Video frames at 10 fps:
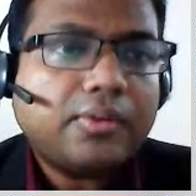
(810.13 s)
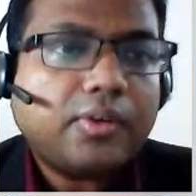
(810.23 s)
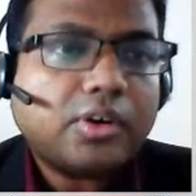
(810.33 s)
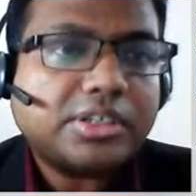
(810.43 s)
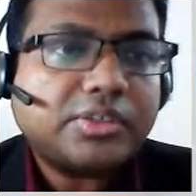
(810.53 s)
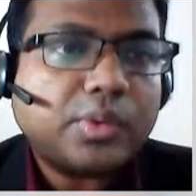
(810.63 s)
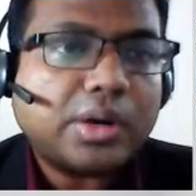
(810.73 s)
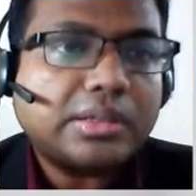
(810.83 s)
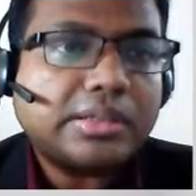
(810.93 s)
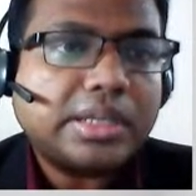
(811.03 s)
for this
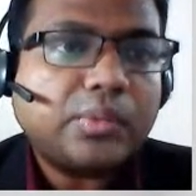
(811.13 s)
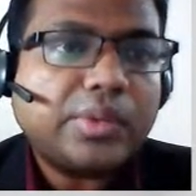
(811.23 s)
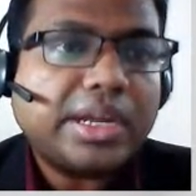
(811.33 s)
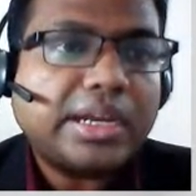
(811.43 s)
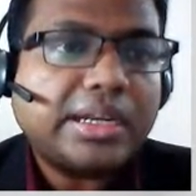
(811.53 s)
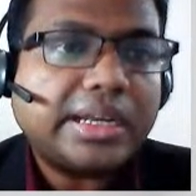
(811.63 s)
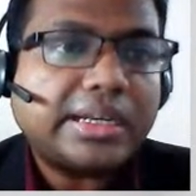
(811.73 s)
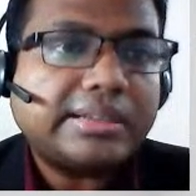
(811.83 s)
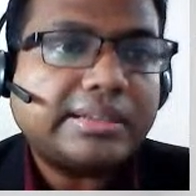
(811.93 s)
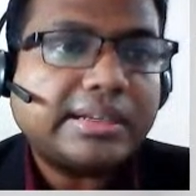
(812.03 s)
world, then we can take
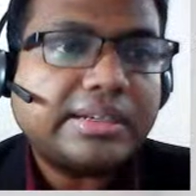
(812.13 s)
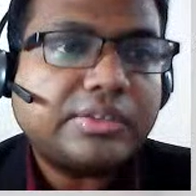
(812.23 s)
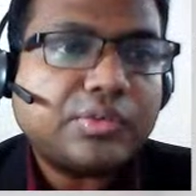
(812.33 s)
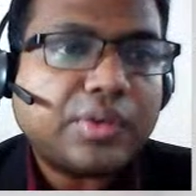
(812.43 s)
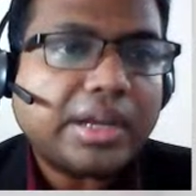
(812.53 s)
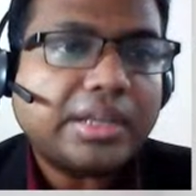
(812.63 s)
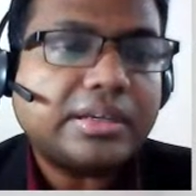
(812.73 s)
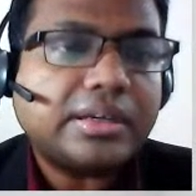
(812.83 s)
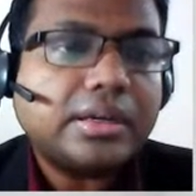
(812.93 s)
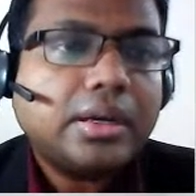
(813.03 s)
necessary
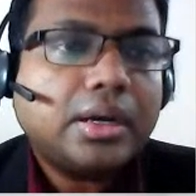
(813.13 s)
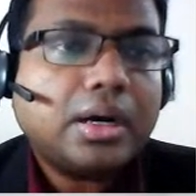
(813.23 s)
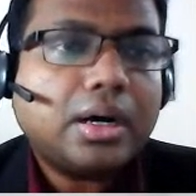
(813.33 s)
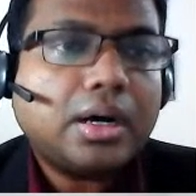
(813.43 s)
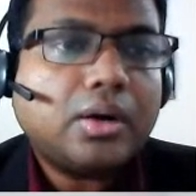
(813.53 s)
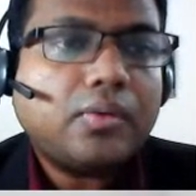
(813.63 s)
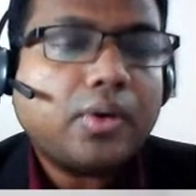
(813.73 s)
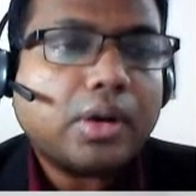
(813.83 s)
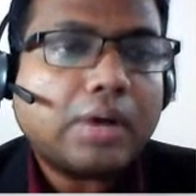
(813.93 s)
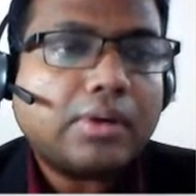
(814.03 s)
strategy
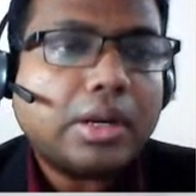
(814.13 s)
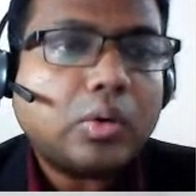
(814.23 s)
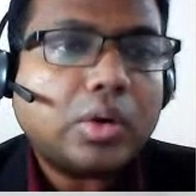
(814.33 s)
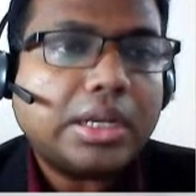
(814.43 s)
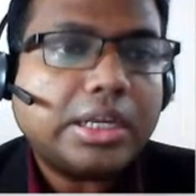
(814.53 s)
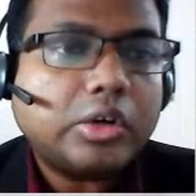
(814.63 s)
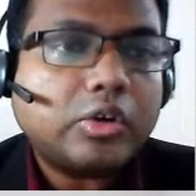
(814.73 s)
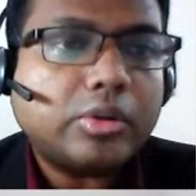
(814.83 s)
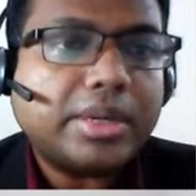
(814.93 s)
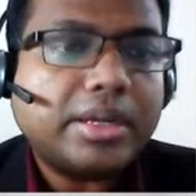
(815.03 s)
for our local
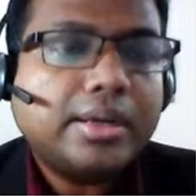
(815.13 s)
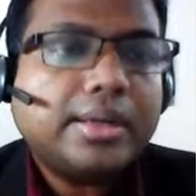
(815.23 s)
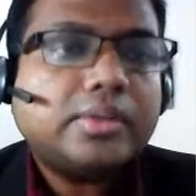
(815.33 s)
economy.